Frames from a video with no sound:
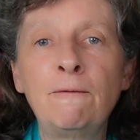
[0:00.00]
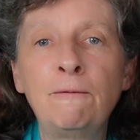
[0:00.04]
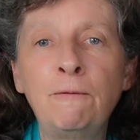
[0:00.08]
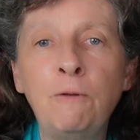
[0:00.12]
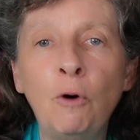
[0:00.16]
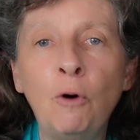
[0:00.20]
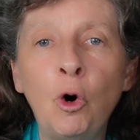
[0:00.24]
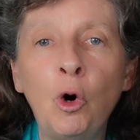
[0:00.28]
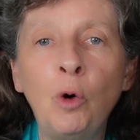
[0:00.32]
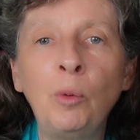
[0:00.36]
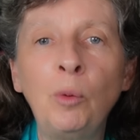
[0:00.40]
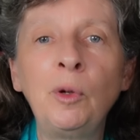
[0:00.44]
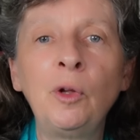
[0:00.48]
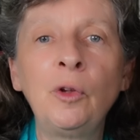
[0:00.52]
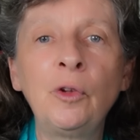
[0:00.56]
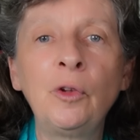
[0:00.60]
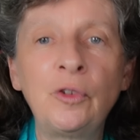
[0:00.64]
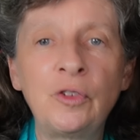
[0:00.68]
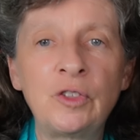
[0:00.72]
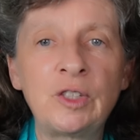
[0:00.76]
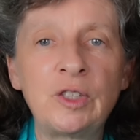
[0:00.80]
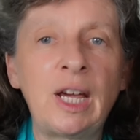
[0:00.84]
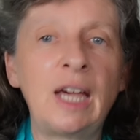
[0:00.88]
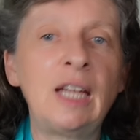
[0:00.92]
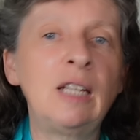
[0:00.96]
formal
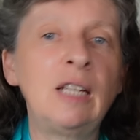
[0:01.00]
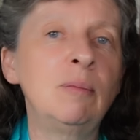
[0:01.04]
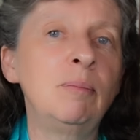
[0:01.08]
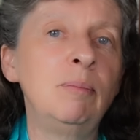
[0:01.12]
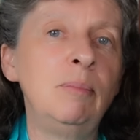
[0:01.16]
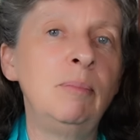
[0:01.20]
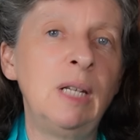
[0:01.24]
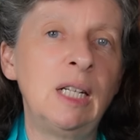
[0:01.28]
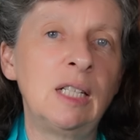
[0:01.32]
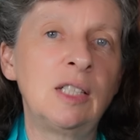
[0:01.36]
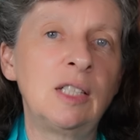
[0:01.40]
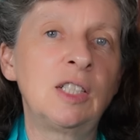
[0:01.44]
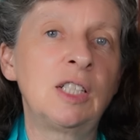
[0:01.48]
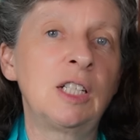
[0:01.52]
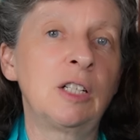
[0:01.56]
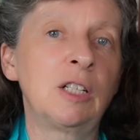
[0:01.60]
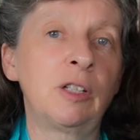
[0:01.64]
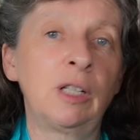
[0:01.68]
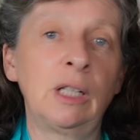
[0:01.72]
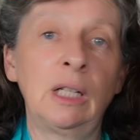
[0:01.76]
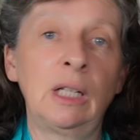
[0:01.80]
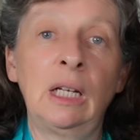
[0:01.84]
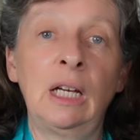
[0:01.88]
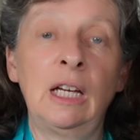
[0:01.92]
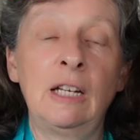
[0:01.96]
state
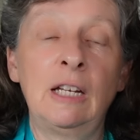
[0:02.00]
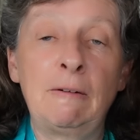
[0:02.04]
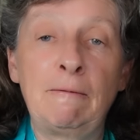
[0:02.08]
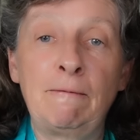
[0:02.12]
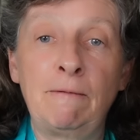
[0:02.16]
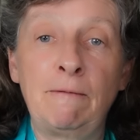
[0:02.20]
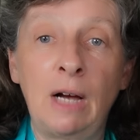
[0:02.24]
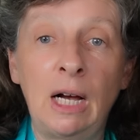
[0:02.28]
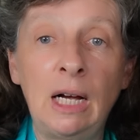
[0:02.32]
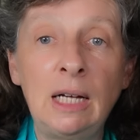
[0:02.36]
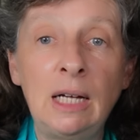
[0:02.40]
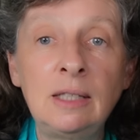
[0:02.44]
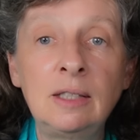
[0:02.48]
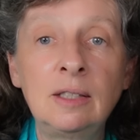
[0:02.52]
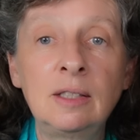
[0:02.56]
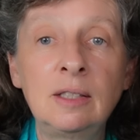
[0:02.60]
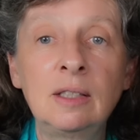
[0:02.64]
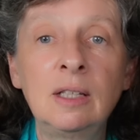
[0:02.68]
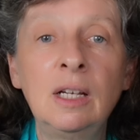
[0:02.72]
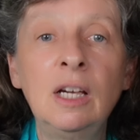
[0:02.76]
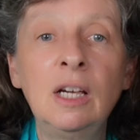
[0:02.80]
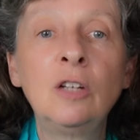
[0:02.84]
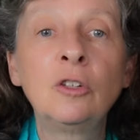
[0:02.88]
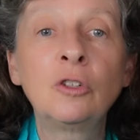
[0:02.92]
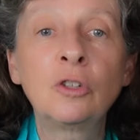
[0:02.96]
ministerial advice